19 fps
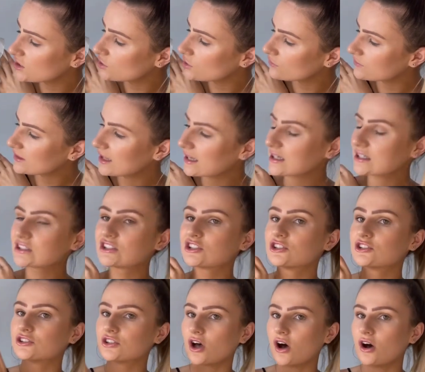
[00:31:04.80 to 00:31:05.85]
like
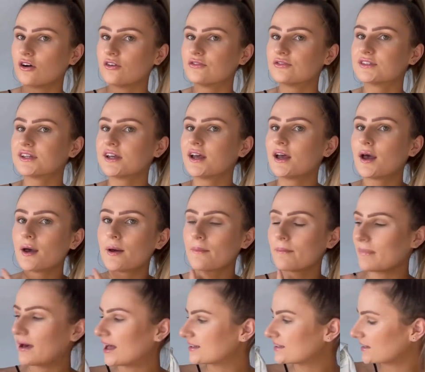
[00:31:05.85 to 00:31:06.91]
soft
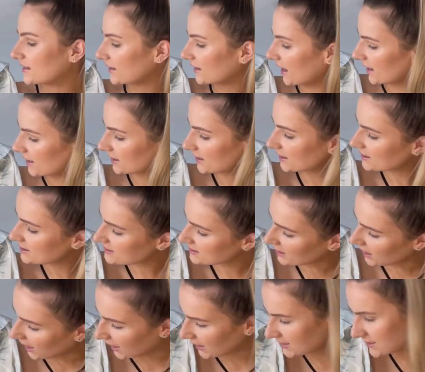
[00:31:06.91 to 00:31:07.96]
pattern kind of like a
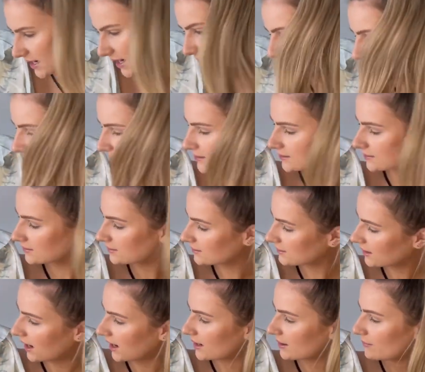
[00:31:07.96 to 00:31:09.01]
tie-dye
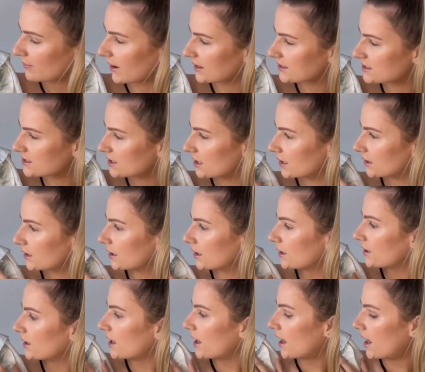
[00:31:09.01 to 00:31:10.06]
kind of pattern
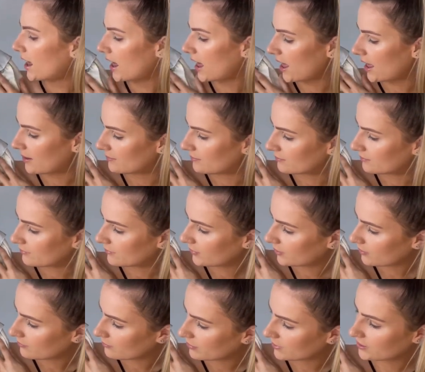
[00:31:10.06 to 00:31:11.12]
um
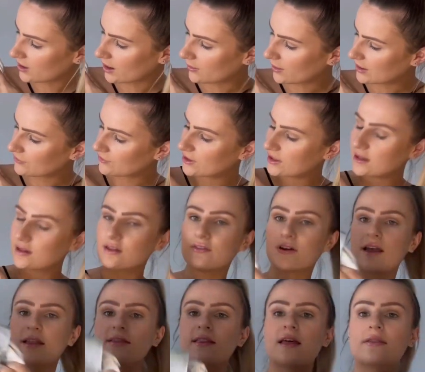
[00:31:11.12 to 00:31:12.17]
but no i really love it
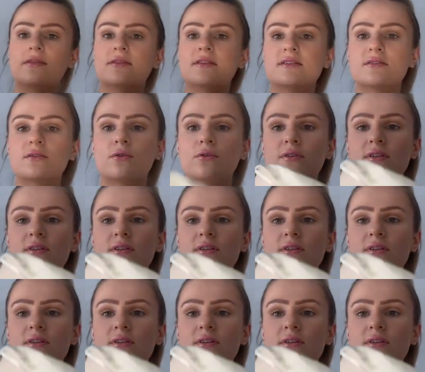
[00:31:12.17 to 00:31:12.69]
and then there's all these